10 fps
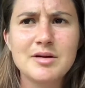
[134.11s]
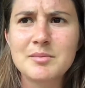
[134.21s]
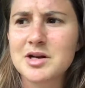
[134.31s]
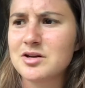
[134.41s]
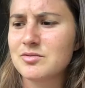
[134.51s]
I'm
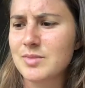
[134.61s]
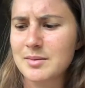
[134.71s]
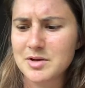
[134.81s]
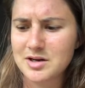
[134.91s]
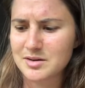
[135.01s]
going
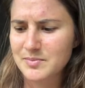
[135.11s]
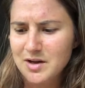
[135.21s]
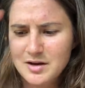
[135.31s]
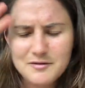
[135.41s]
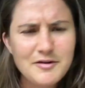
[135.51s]
to
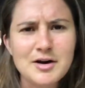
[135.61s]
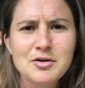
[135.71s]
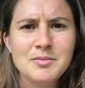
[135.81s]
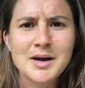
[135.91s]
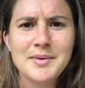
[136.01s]
fuck
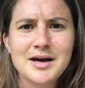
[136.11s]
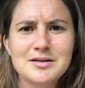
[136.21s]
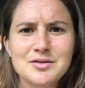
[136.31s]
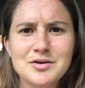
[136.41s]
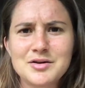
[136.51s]
all my bad
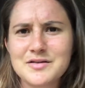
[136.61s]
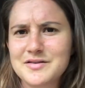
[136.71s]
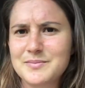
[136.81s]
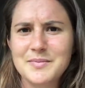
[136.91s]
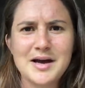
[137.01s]

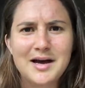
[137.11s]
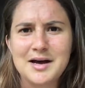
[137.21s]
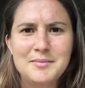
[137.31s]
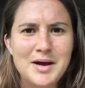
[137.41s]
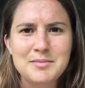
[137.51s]
thoughts.
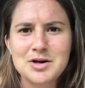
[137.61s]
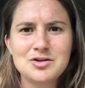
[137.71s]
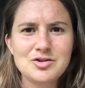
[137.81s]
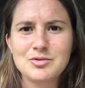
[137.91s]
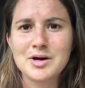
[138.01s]
I'm going to
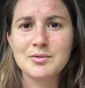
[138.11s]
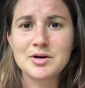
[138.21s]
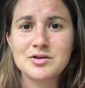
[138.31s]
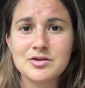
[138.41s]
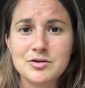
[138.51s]
do what I
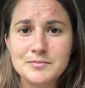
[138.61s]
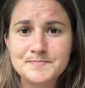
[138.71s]
want to do.